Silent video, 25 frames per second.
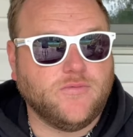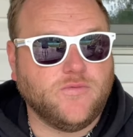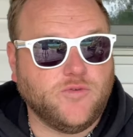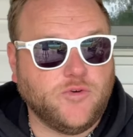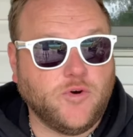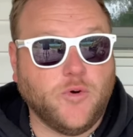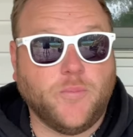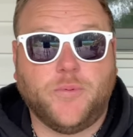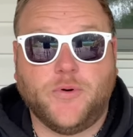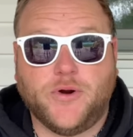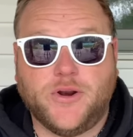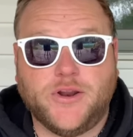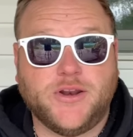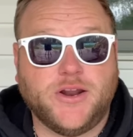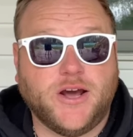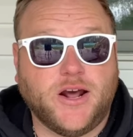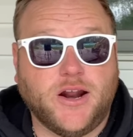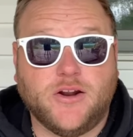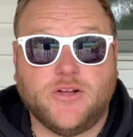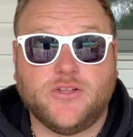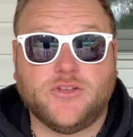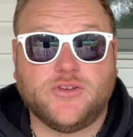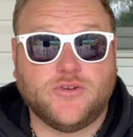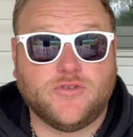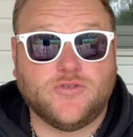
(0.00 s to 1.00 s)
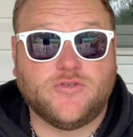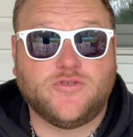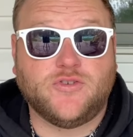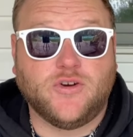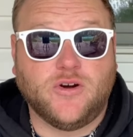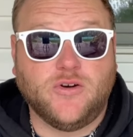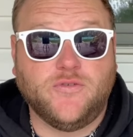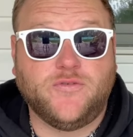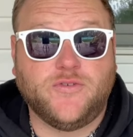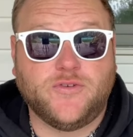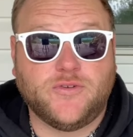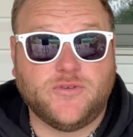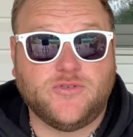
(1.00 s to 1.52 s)
You're putting not only
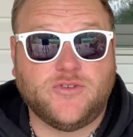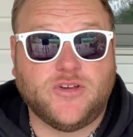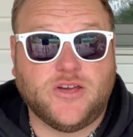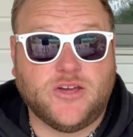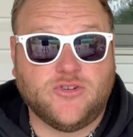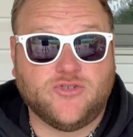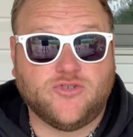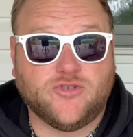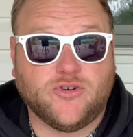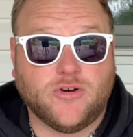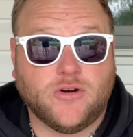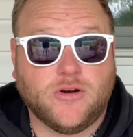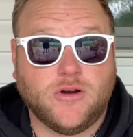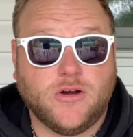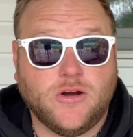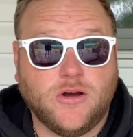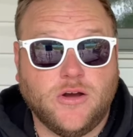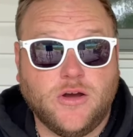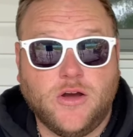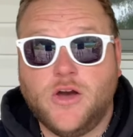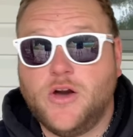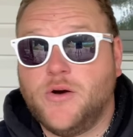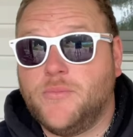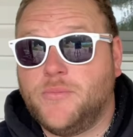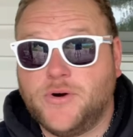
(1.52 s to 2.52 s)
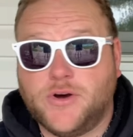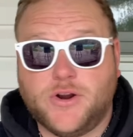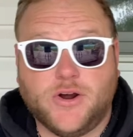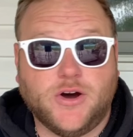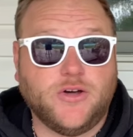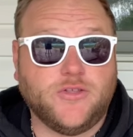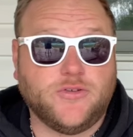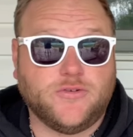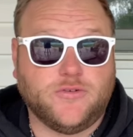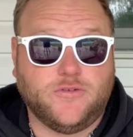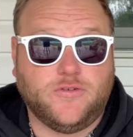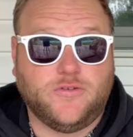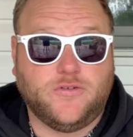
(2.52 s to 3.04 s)
yourself in danger, but
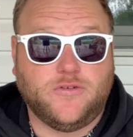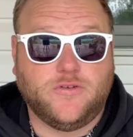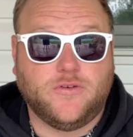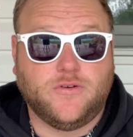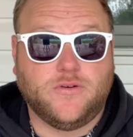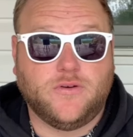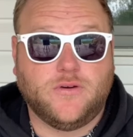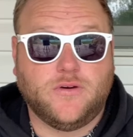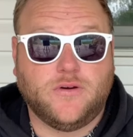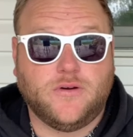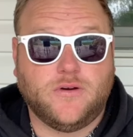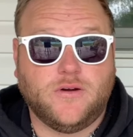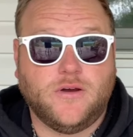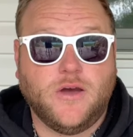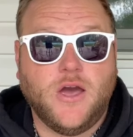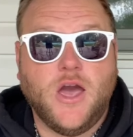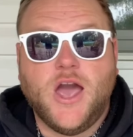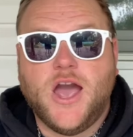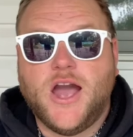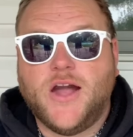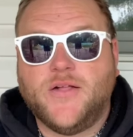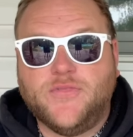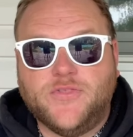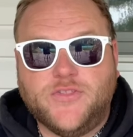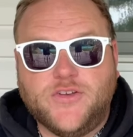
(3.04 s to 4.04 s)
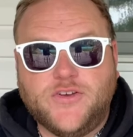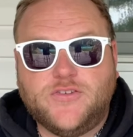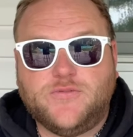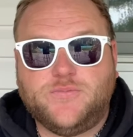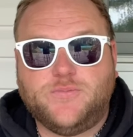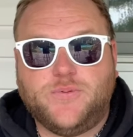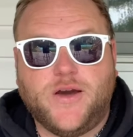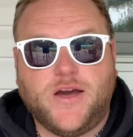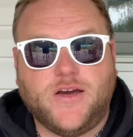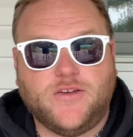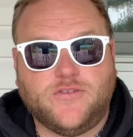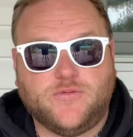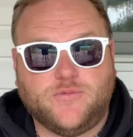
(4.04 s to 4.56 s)
others. And this
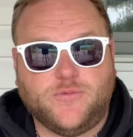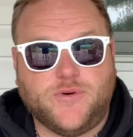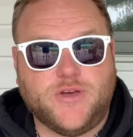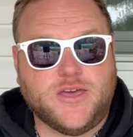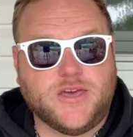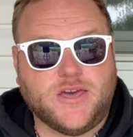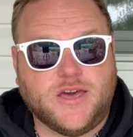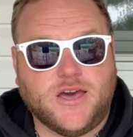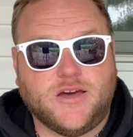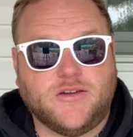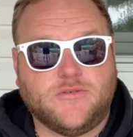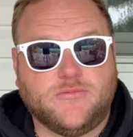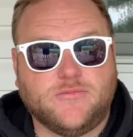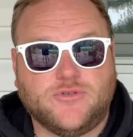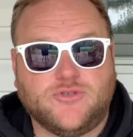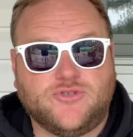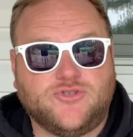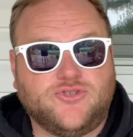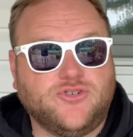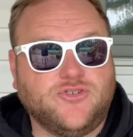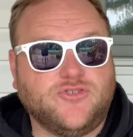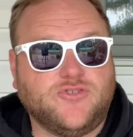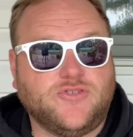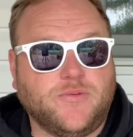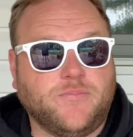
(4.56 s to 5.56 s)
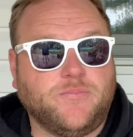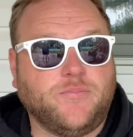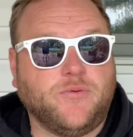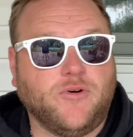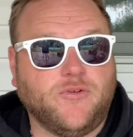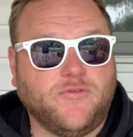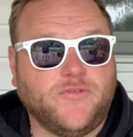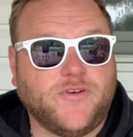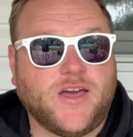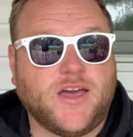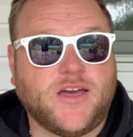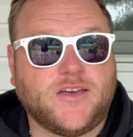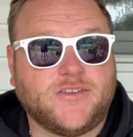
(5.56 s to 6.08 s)
past weekend was just a
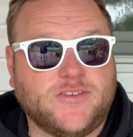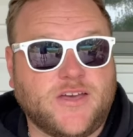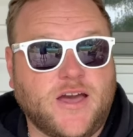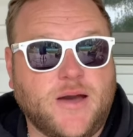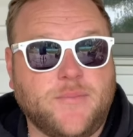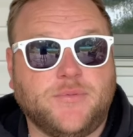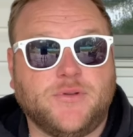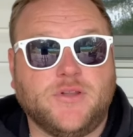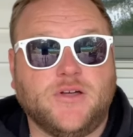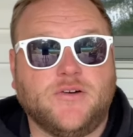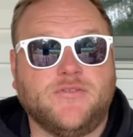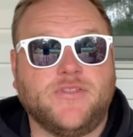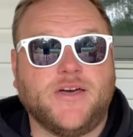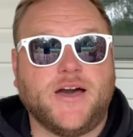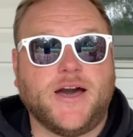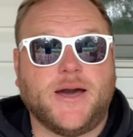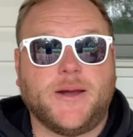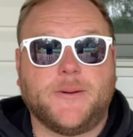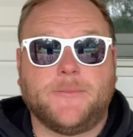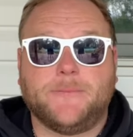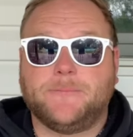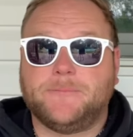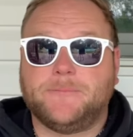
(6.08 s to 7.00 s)
perfect example of that.